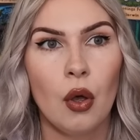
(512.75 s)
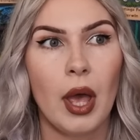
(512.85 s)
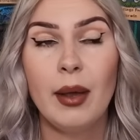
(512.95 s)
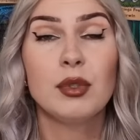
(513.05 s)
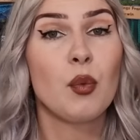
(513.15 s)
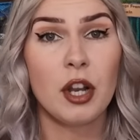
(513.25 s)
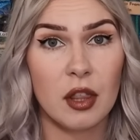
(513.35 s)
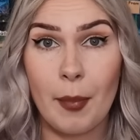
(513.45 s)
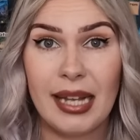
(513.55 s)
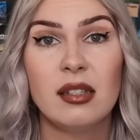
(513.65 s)
It was one of the
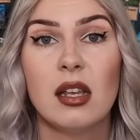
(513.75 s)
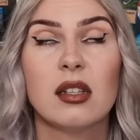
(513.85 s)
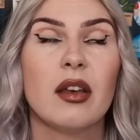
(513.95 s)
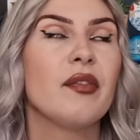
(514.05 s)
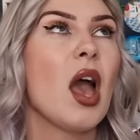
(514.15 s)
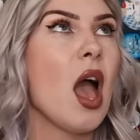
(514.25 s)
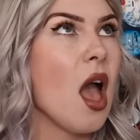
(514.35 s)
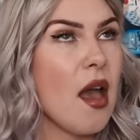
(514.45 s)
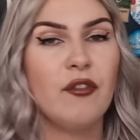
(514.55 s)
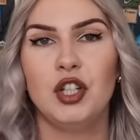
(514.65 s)
best things I've
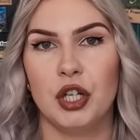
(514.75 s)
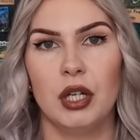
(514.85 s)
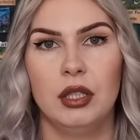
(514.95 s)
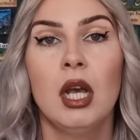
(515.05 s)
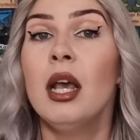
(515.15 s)
ever done.